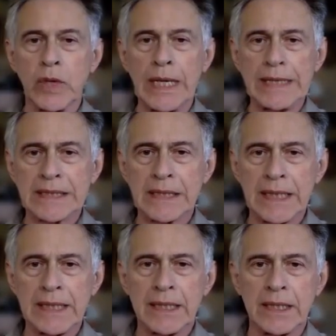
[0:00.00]

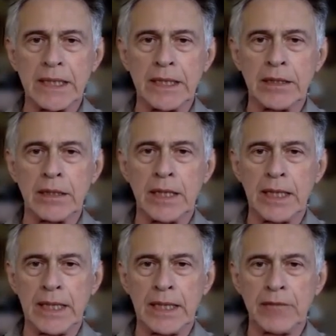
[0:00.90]
escalate it in uh,
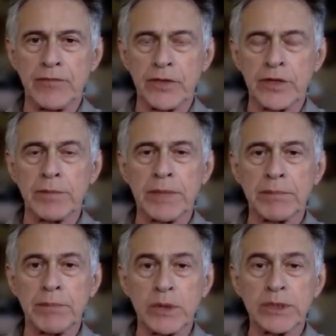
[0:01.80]
any further,
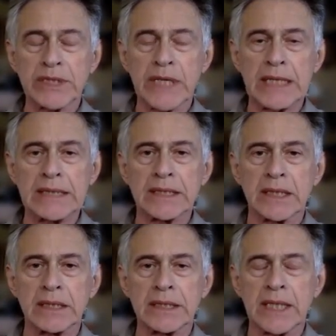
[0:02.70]
but both sides
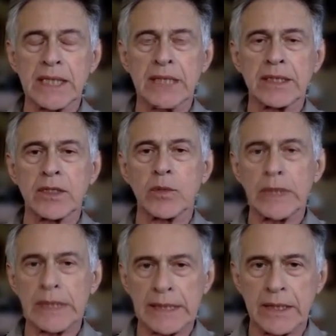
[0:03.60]
are saying that they're
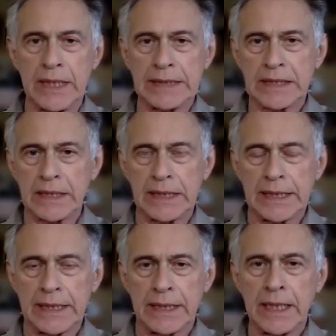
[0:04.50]
willing to
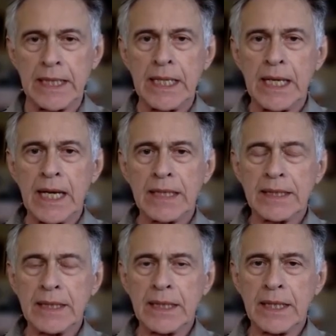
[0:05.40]
escalate it. I
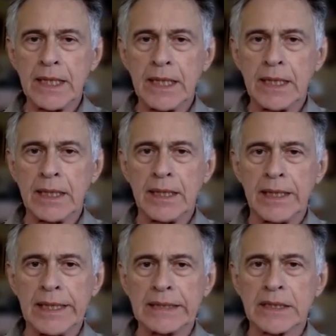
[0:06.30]
think uh,
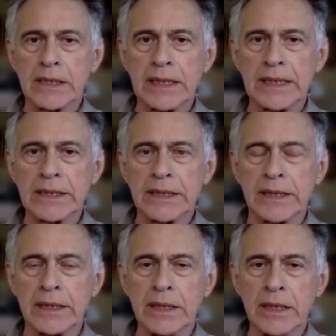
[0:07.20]

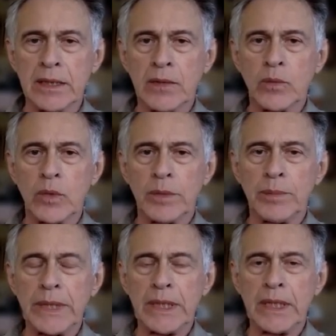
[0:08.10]
escalation would
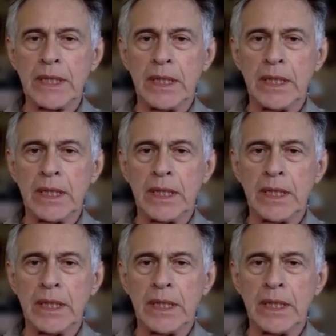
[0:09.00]
be